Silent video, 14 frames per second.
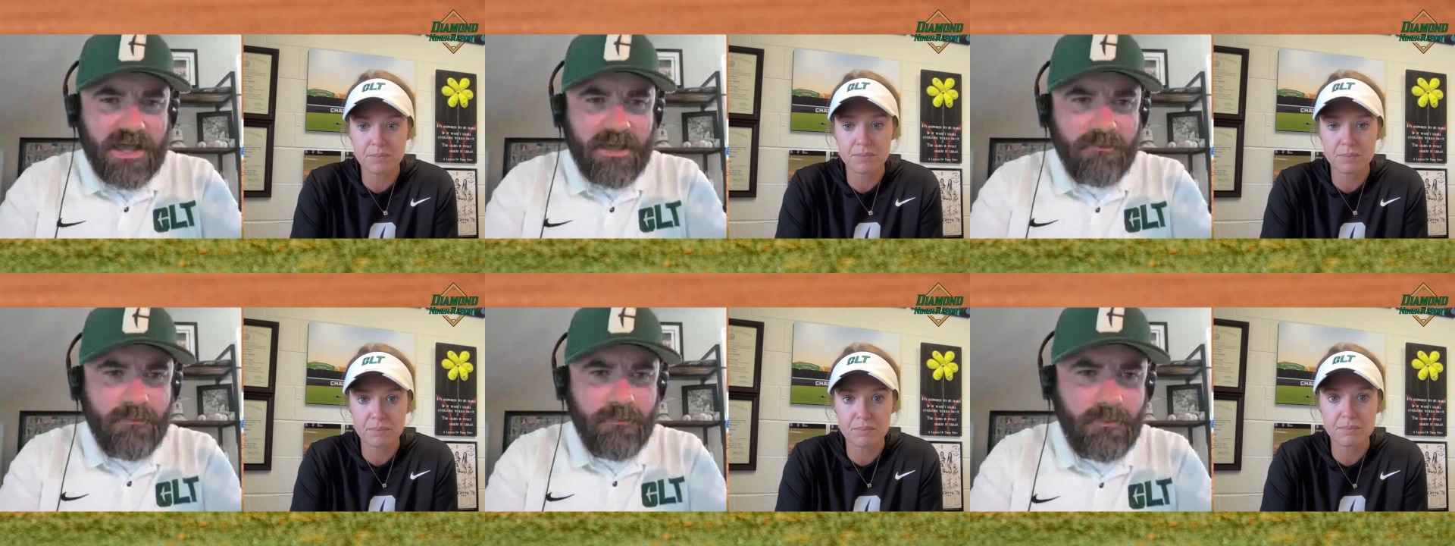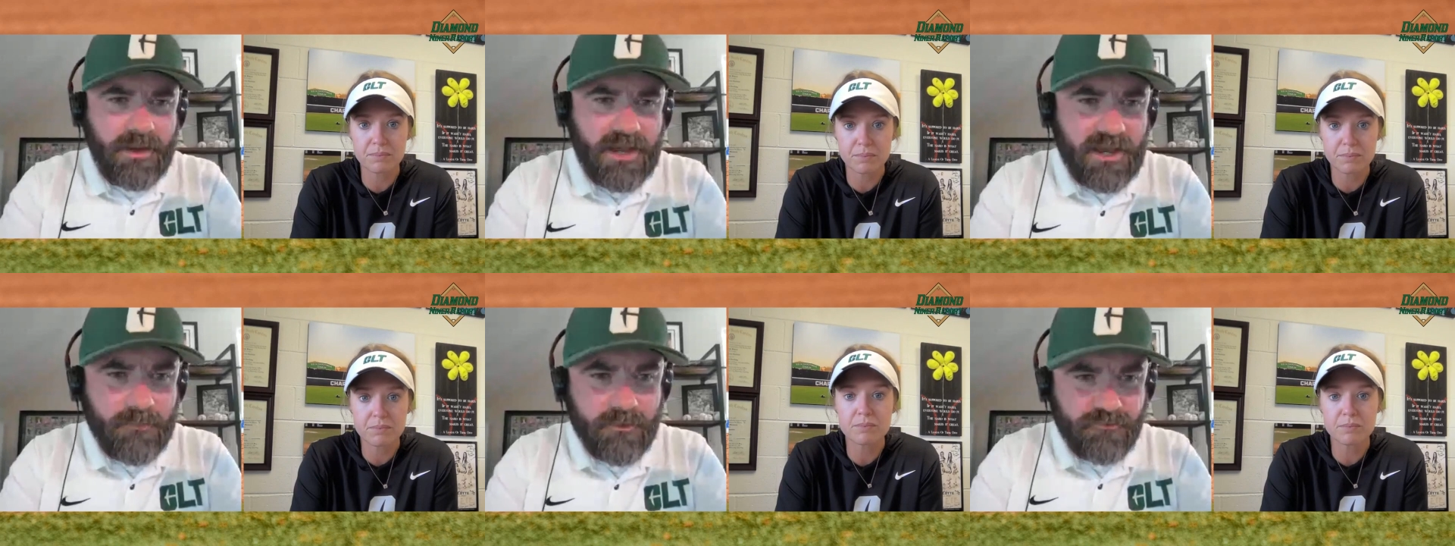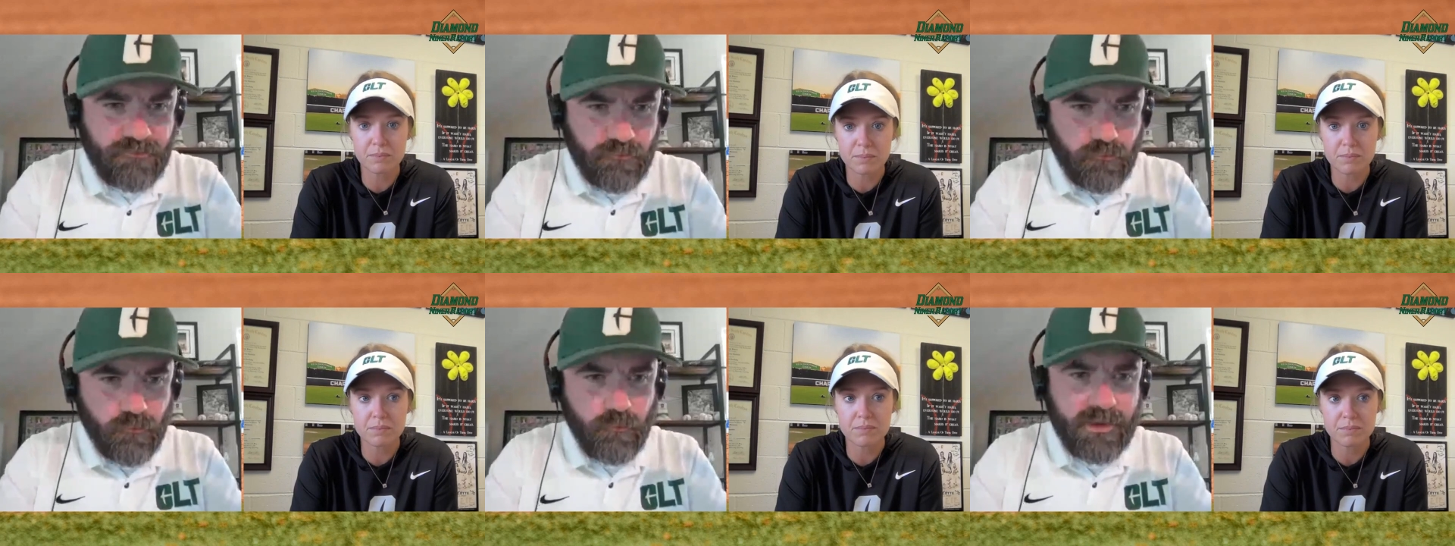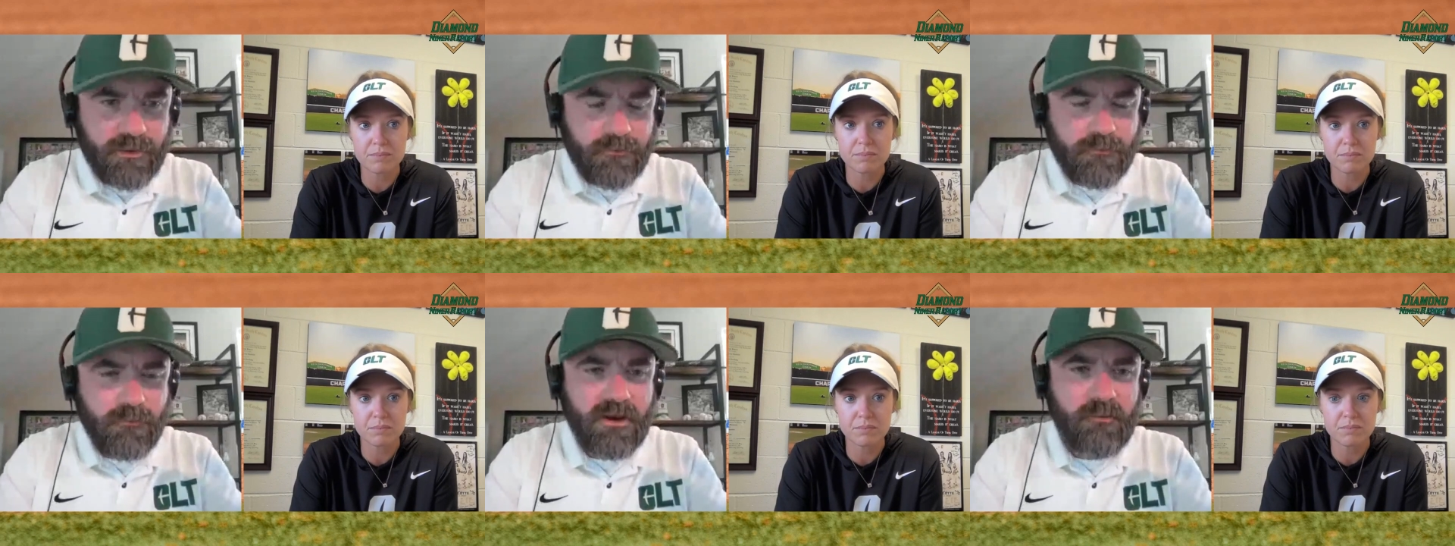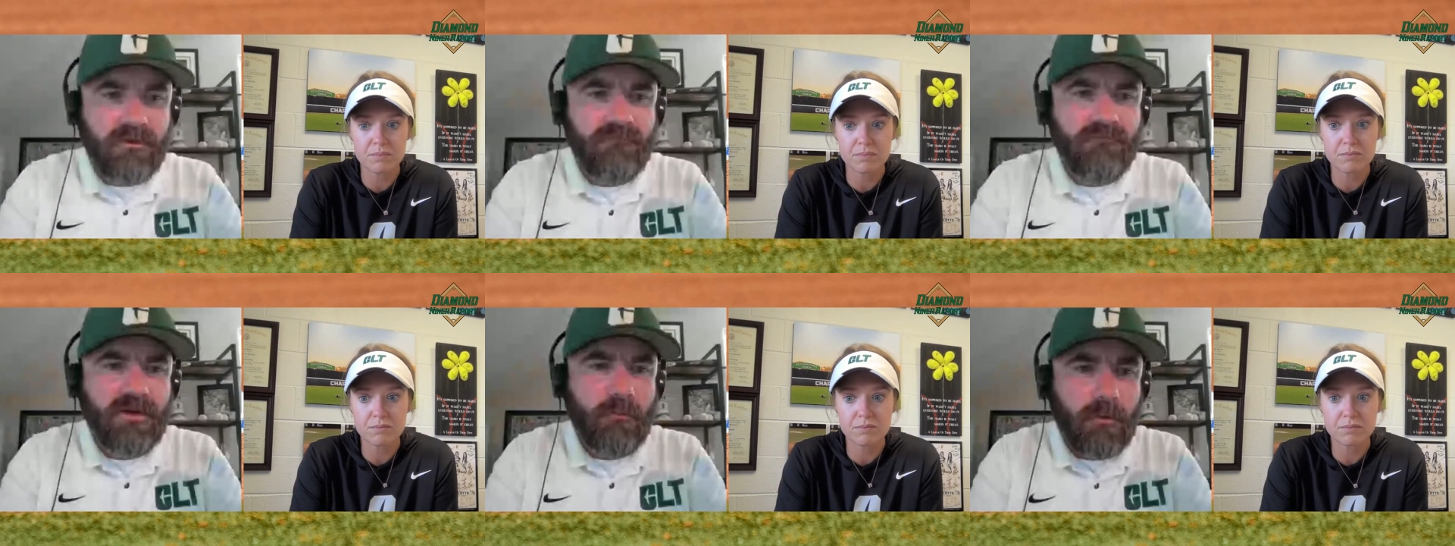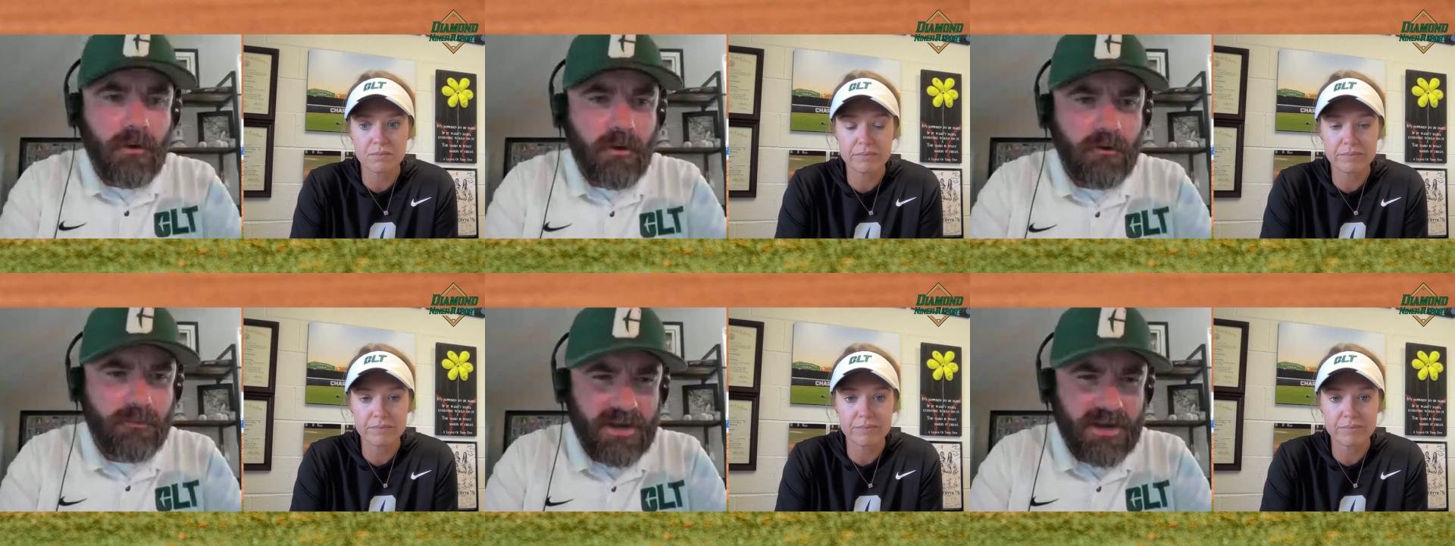Speaker 1: I'm I'm assuming. Correct me if I'm wrong,